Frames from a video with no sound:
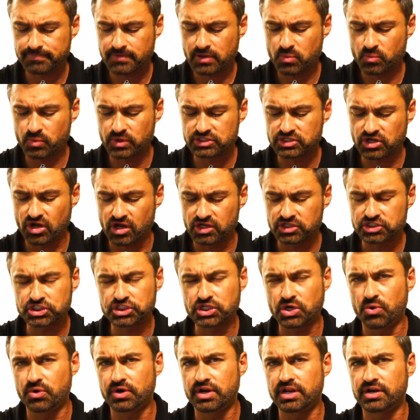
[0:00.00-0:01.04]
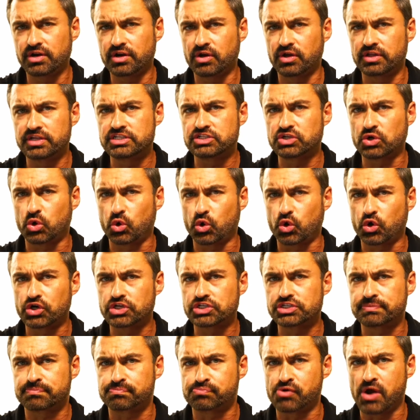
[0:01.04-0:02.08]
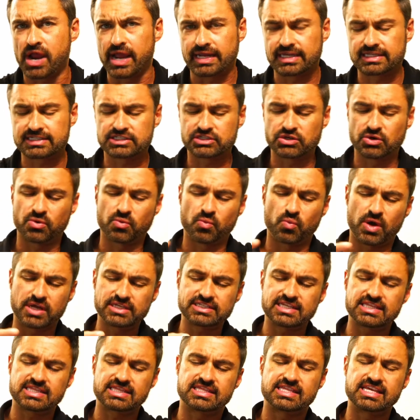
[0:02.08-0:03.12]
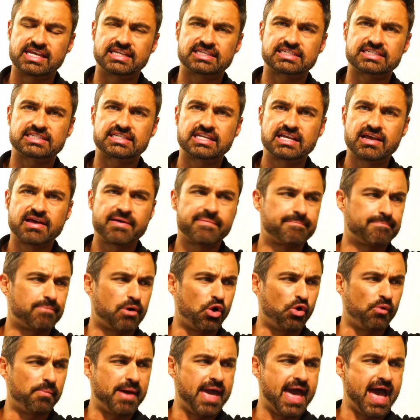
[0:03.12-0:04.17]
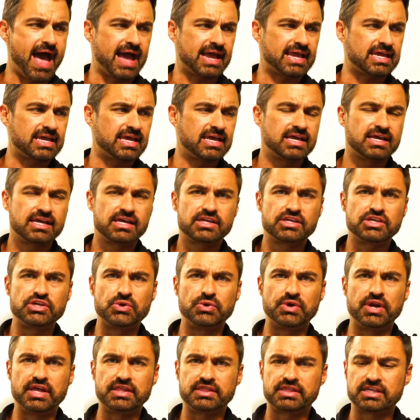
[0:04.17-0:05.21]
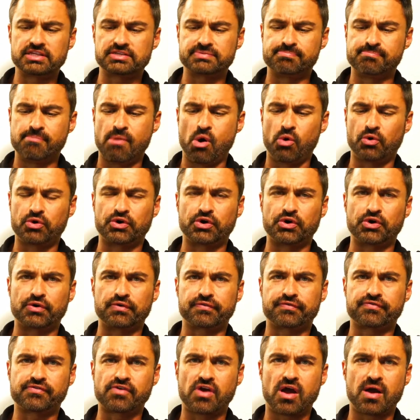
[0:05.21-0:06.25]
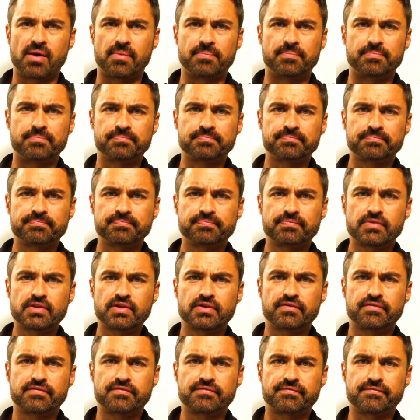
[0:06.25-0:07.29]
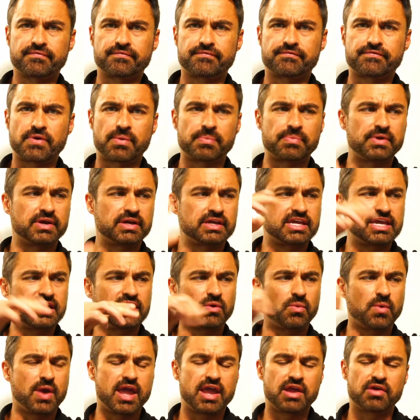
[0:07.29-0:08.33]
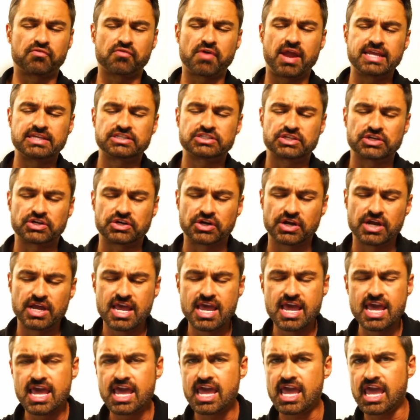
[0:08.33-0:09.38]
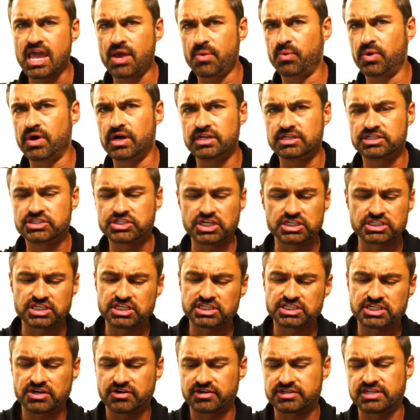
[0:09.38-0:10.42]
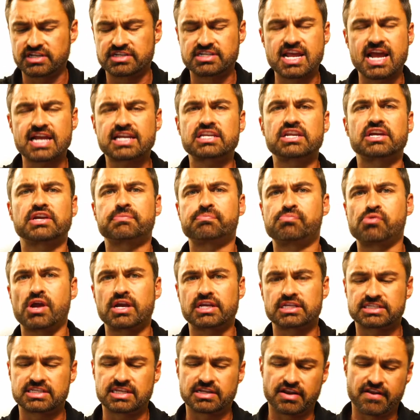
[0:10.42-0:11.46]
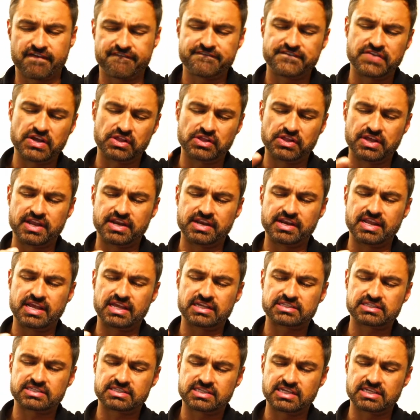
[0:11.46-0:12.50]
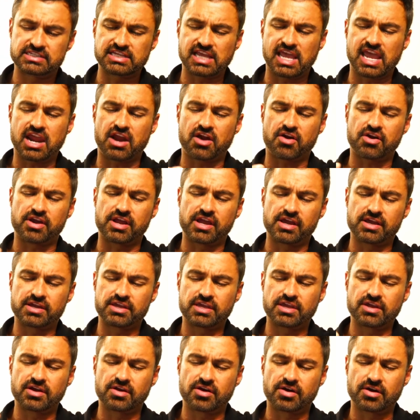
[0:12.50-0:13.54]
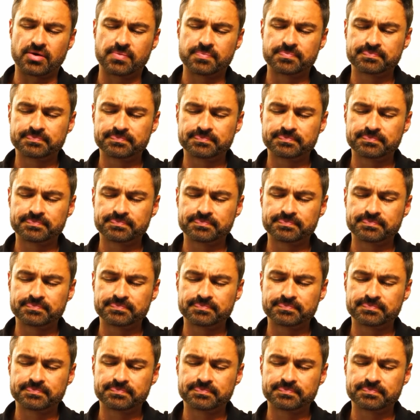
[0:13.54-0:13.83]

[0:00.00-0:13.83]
was all shown in these orange bricks. So it wasn't this pullback unit, this motor from the Getaway Racer. It was just a series of Technic bricks that fill in this area here.